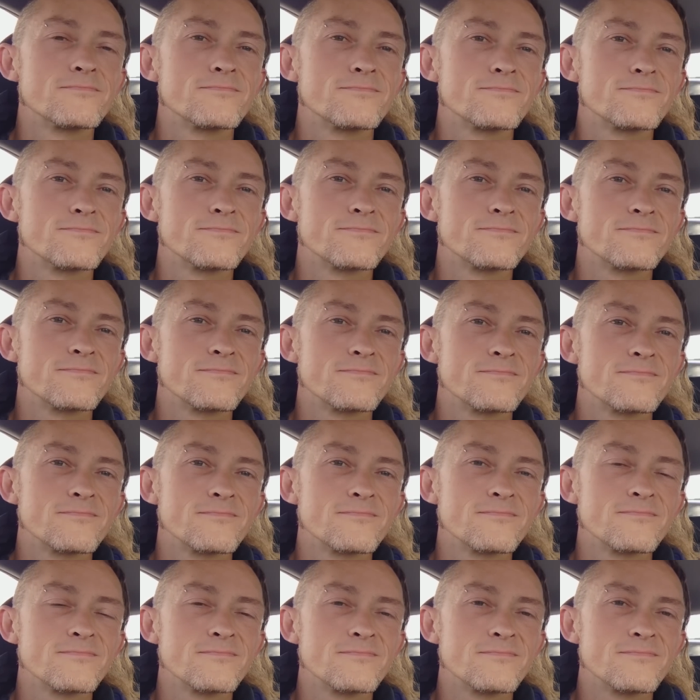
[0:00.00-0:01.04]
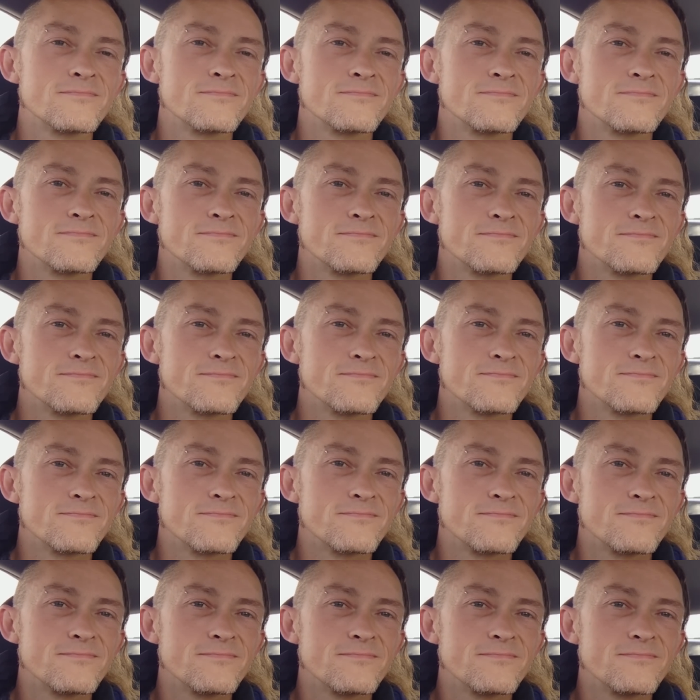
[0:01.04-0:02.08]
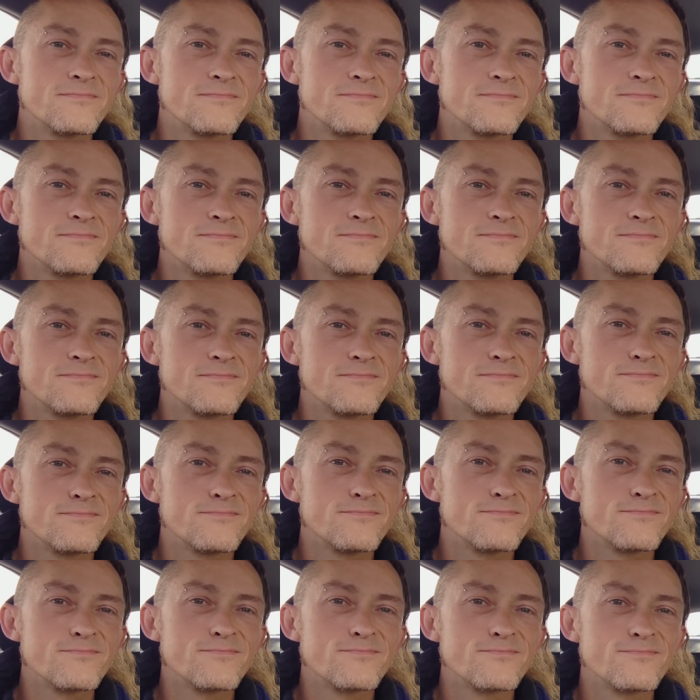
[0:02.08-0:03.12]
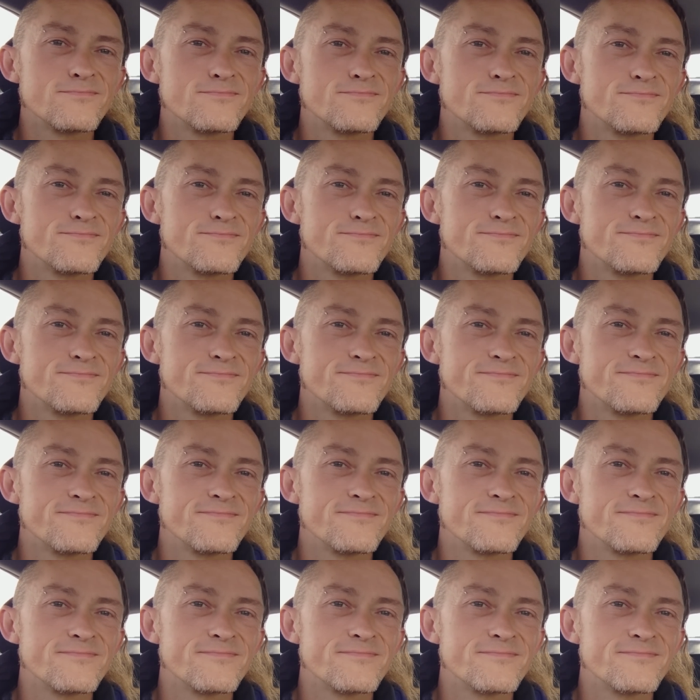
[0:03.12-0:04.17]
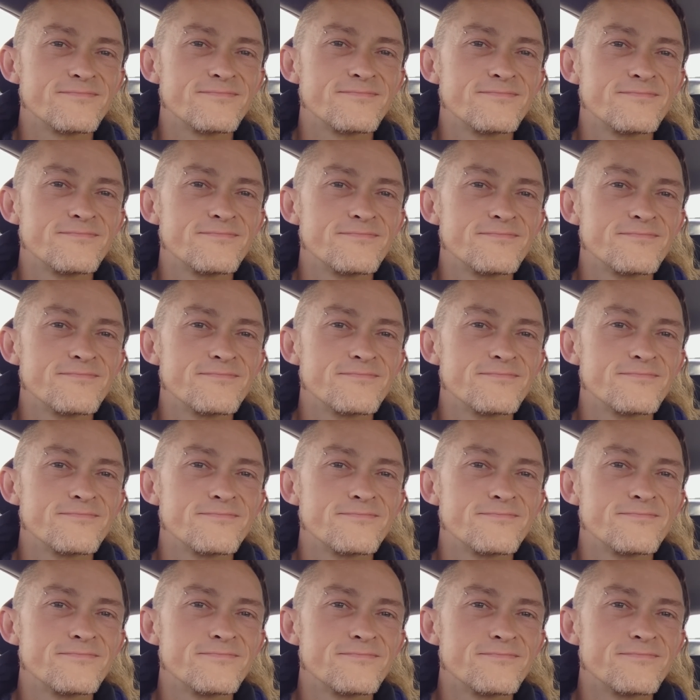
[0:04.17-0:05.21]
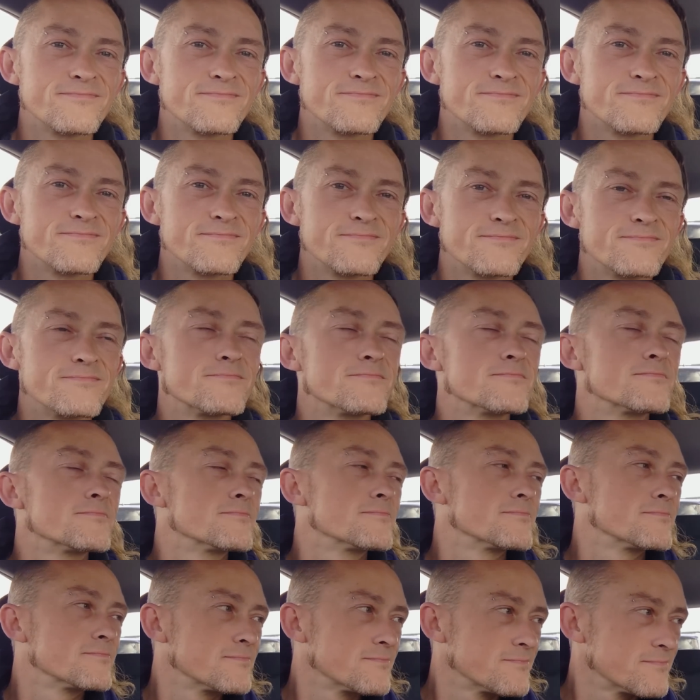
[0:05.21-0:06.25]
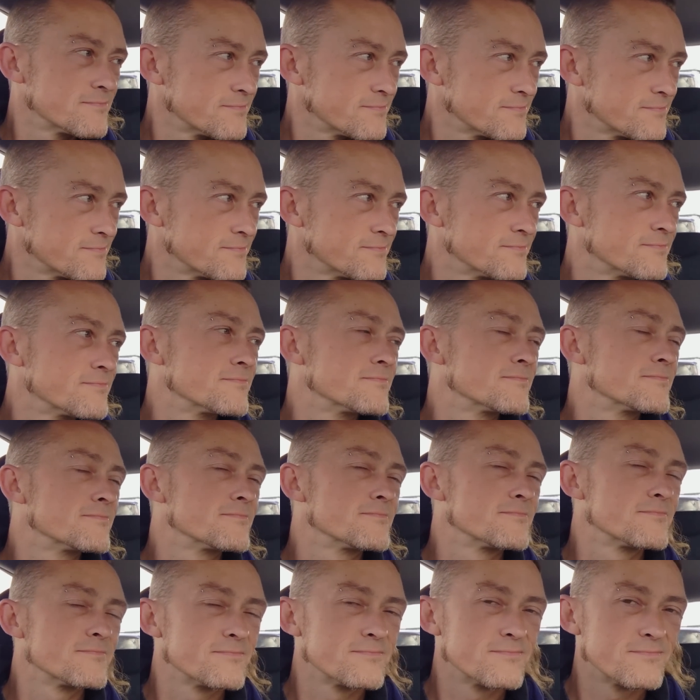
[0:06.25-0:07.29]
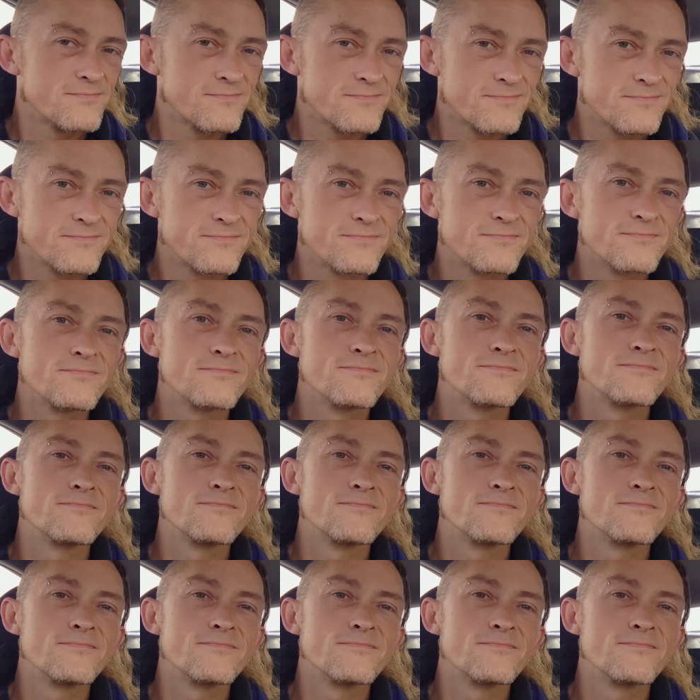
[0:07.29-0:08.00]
(not speaking)